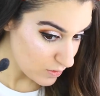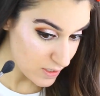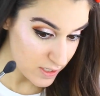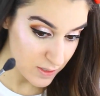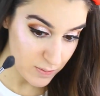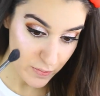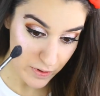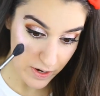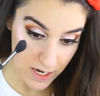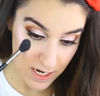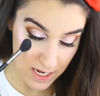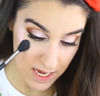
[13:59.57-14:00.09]
Ooh, it's
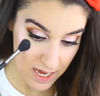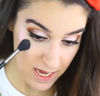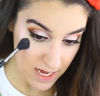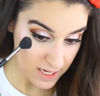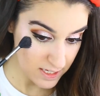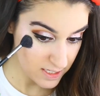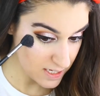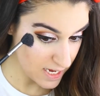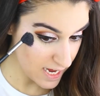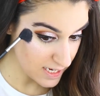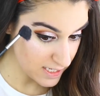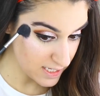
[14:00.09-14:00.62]
pretty.
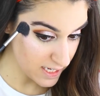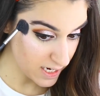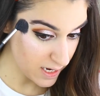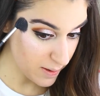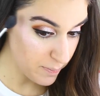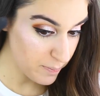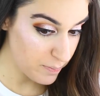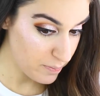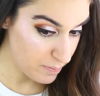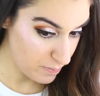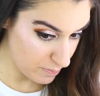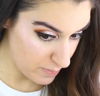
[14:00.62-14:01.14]
It has like
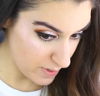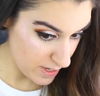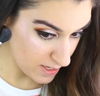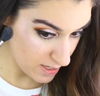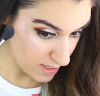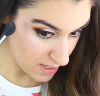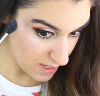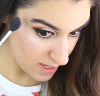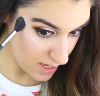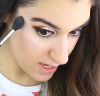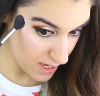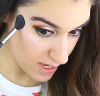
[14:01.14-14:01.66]
a
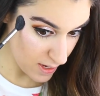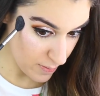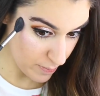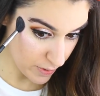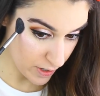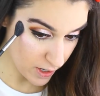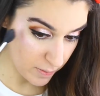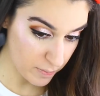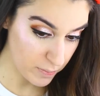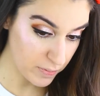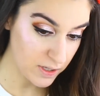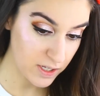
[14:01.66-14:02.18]
pinky
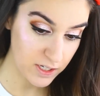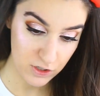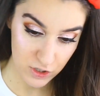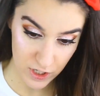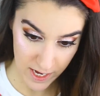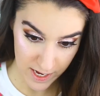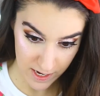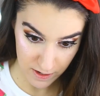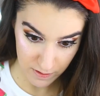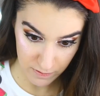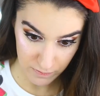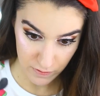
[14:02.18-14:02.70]
purplish
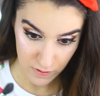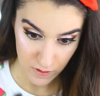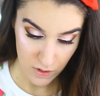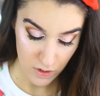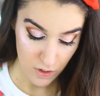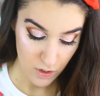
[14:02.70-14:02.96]
kind of